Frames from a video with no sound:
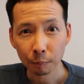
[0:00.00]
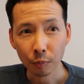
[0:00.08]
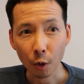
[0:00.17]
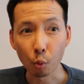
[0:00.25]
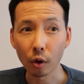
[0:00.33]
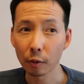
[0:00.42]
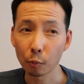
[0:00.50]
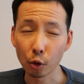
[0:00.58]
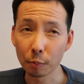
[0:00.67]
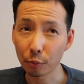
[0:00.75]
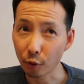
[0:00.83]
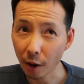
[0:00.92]
What
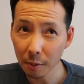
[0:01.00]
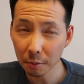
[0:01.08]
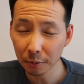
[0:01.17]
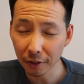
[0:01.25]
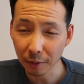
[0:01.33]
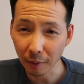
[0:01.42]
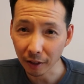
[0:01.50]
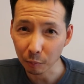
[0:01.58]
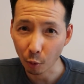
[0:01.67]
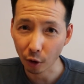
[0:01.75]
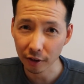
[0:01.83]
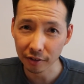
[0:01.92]
would probably make
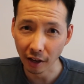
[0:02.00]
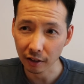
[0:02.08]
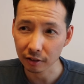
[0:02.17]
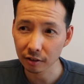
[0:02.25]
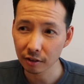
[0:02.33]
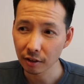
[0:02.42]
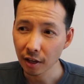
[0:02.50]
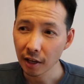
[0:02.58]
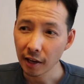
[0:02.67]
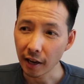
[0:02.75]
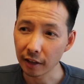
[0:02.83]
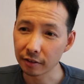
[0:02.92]
more sense
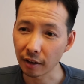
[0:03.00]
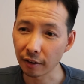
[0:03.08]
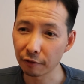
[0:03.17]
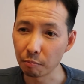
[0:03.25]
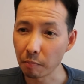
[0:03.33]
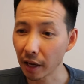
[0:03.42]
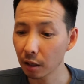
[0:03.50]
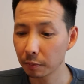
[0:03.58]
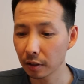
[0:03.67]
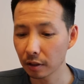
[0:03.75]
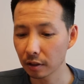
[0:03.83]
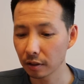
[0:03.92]
is if
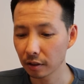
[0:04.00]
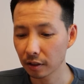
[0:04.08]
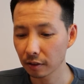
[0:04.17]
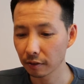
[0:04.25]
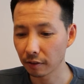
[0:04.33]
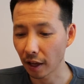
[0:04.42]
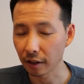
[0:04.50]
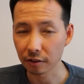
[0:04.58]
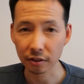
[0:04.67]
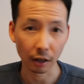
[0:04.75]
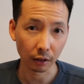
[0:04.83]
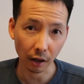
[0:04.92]
maybe they
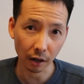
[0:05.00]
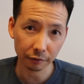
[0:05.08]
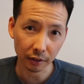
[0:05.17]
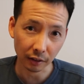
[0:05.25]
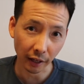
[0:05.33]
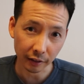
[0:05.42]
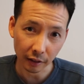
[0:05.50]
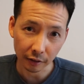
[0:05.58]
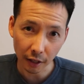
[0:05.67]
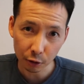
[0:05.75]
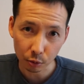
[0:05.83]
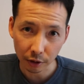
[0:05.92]
sell off the light
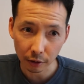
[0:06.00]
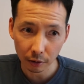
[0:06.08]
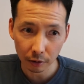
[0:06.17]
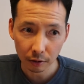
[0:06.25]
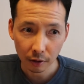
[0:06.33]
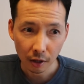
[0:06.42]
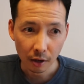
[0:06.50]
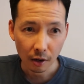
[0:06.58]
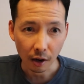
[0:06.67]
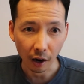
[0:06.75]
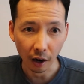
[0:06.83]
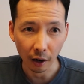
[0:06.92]
industrial
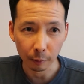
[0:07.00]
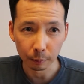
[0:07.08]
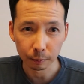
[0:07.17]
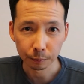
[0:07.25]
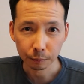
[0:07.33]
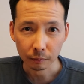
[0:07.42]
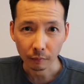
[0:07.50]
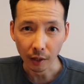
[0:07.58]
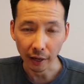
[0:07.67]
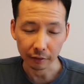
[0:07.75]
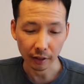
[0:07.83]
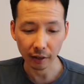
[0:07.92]
and
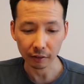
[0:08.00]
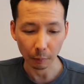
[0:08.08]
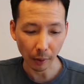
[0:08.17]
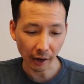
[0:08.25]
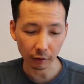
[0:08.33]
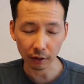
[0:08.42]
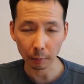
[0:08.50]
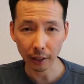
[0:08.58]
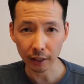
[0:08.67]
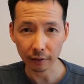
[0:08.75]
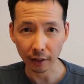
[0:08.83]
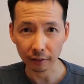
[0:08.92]
take the pile of
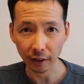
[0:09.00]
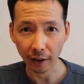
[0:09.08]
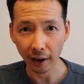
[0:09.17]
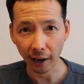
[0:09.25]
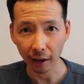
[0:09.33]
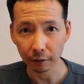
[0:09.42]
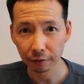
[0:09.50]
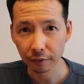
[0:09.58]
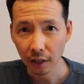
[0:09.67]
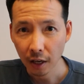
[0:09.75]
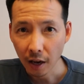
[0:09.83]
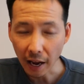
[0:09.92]
money that they have
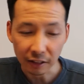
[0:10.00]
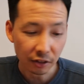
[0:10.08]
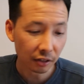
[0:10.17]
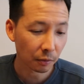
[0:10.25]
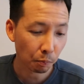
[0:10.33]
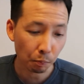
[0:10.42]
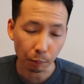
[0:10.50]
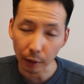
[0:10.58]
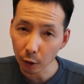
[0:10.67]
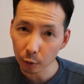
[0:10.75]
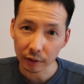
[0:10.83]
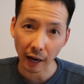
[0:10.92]
and just
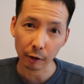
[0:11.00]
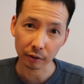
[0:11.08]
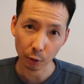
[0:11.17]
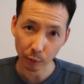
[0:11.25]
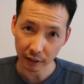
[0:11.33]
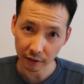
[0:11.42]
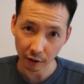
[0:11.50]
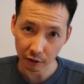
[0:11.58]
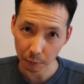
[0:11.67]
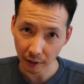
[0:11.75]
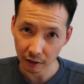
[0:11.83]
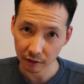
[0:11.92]
build out the retail
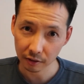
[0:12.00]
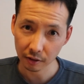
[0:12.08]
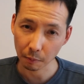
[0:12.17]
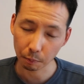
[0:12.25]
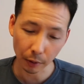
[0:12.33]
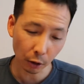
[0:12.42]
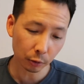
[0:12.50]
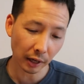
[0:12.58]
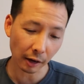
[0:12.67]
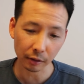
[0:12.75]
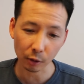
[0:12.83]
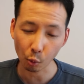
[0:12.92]
space. Build
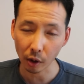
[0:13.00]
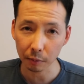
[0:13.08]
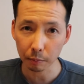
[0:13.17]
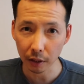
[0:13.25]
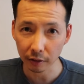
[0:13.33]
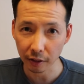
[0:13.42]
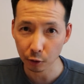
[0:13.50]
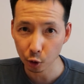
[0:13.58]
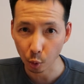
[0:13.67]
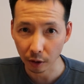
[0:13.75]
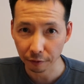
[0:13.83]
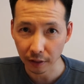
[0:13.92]
the 1 million
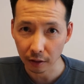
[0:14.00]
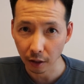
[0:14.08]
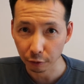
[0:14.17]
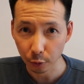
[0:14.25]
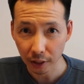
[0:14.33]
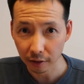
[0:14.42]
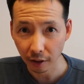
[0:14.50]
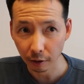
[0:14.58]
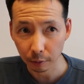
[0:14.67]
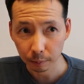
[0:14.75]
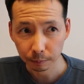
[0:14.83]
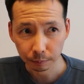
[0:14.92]
square feet of
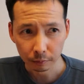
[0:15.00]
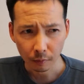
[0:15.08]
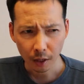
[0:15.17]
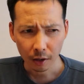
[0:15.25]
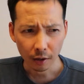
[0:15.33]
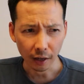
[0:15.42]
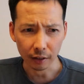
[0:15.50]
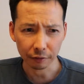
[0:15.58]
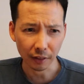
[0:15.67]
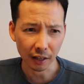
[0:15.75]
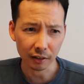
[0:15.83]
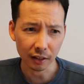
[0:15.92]
retail. And if
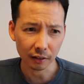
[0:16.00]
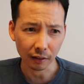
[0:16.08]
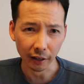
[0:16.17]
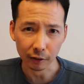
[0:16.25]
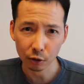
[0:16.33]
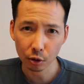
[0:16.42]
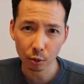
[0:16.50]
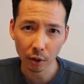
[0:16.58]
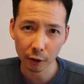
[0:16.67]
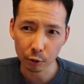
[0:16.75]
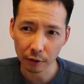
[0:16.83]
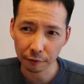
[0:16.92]
they need like
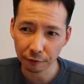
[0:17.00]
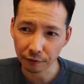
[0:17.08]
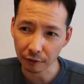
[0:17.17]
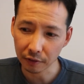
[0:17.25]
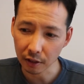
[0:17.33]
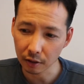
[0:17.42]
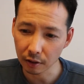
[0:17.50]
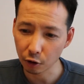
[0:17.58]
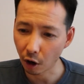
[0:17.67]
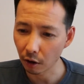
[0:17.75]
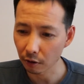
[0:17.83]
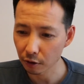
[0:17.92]

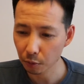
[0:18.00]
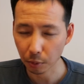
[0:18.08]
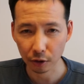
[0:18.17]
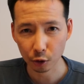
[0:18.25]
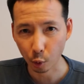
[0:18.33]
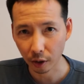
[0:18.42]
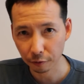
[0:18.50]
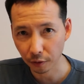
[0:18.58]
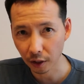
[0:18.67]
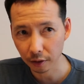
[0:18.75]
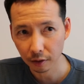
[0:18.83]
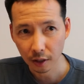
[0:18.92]
$250 per square
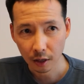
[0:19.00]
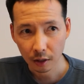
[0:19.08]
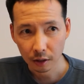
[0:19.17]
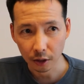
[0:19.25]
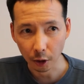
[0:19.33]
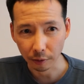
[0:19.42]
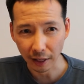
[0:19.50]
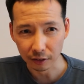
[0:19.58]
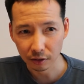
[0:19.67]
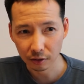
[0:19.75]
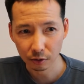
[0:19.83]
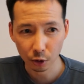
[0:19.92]
foot,
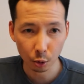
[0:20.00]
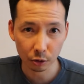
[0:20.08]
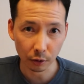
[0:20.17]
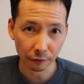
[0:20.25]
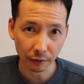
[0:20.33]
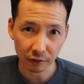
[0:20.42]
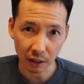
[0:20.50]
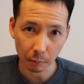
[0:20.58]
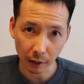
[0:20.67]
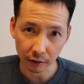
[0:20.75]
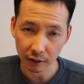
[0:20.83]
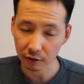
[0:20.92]
that's $250
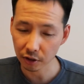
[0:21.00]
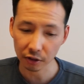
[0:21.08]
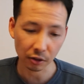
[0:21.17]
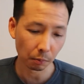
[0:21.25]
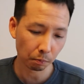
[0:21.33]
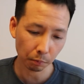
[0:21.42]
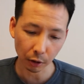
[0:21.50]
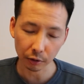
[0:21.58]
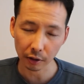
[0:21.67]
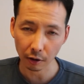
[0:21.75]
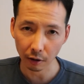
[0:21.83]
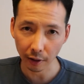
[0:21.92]
million just to build
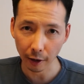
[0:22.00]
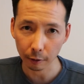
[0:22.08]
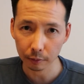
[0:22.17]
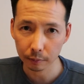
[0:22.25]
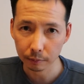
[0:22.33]
it all out.